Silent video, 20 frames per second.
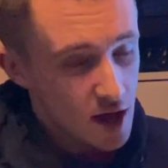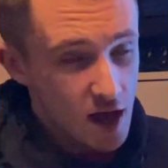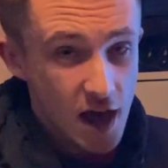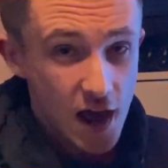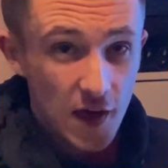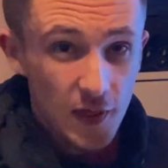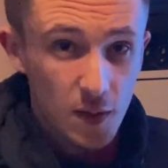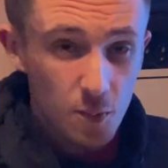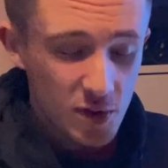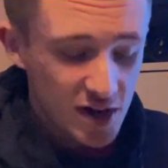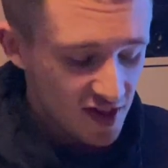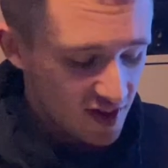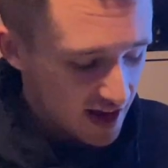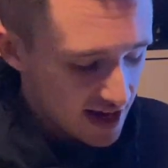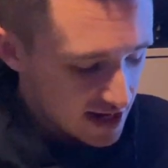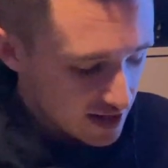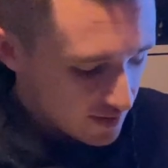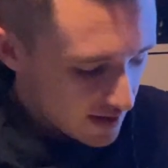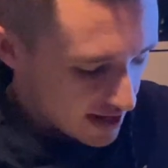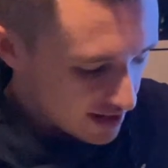And then we
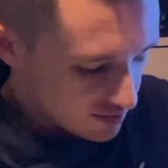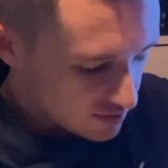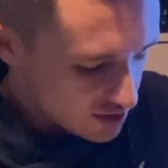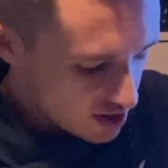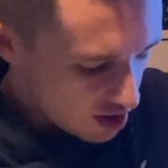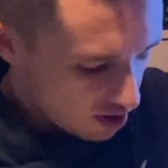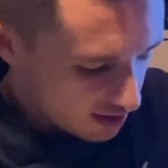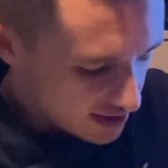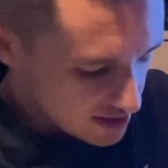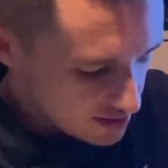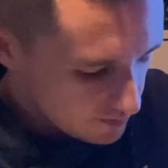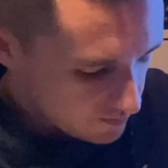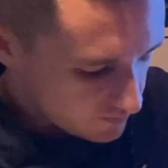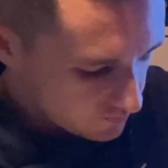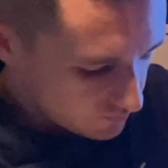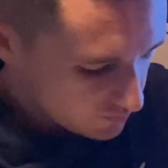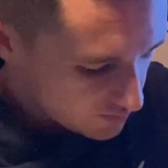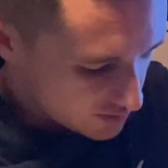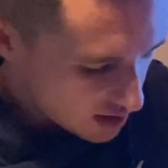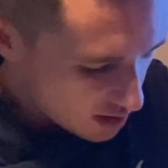take that 9
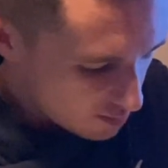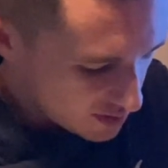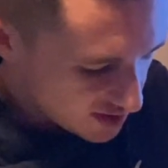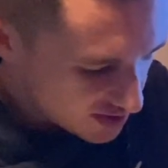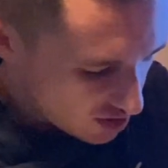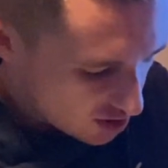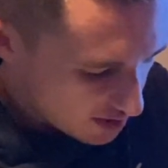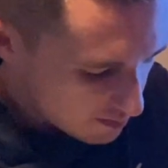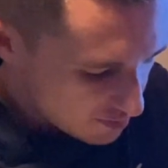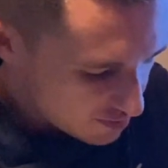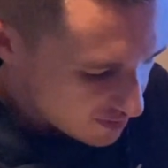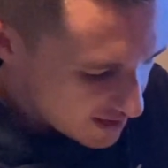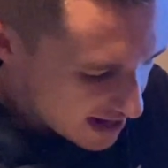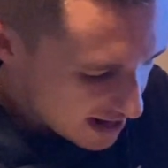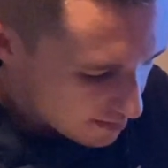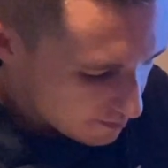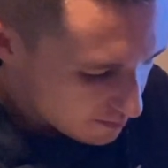and we times that